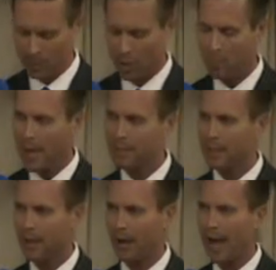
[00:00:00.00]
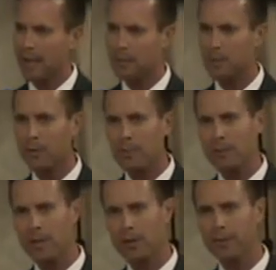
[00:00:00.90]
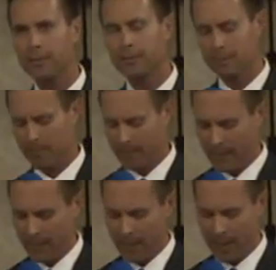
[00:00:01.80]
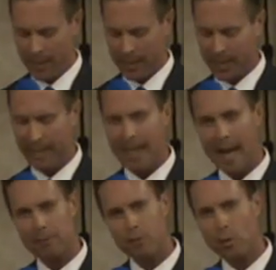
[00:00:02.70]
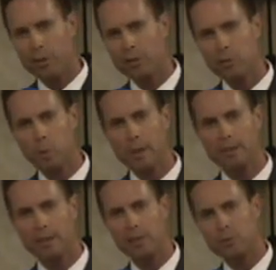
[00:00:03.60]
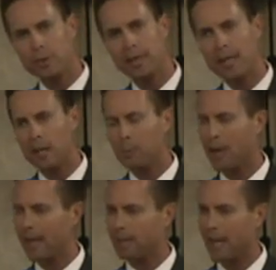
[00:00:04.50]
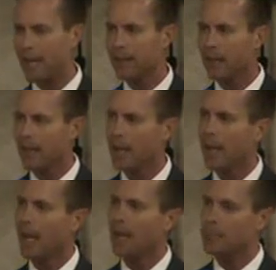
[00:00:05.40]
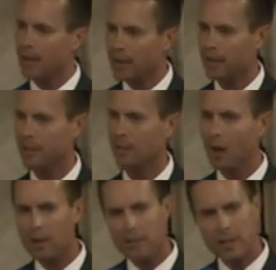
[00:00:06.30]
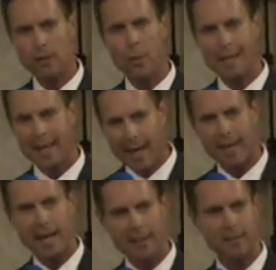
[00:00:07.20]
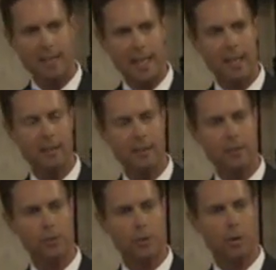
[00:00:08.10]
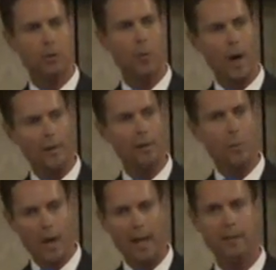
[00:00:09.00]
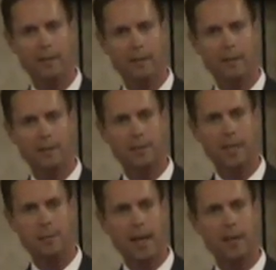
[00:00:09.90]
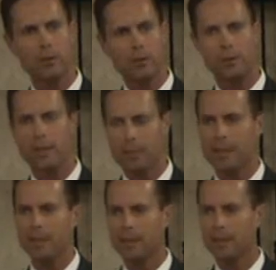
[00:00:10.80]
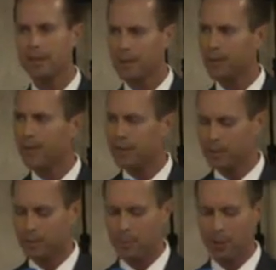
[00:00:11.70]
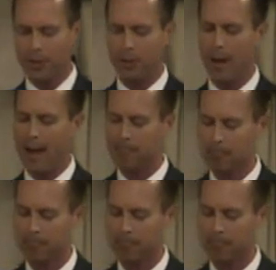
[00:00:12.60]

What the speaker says: Obamacare has to be repealed. America cannot afford the $2.6 trillion price tag, and Americans, all of you, we cannot cede control of where and when to seek medical treatment to a faceless bureaucrat.